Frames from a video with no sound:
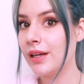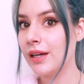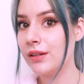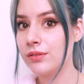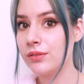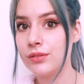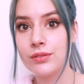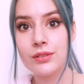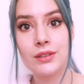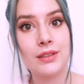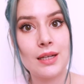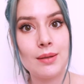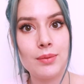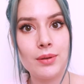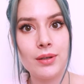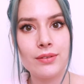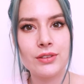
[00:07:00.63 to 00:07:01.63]
get
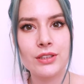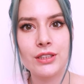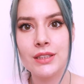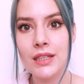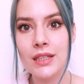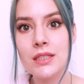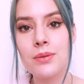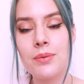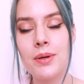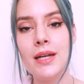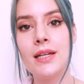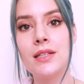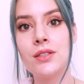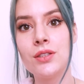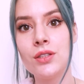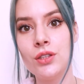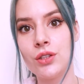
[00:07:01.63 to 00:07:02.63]
stable. After 6
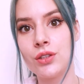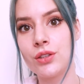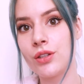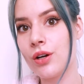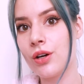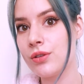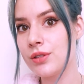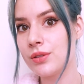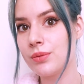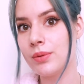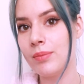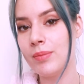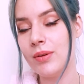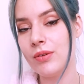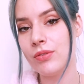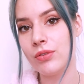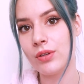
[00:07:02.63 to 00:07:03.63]
weeks, your nose will
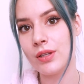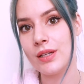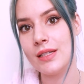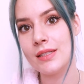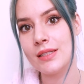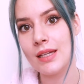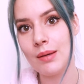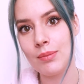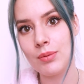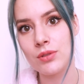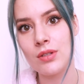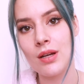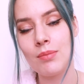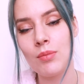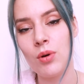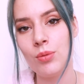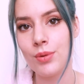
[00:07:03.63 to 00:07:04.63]
be fully stable.
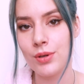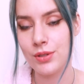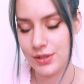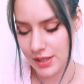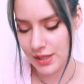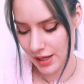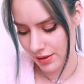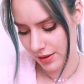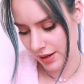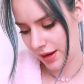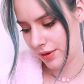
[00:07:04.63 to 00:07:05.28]
So I'm almost there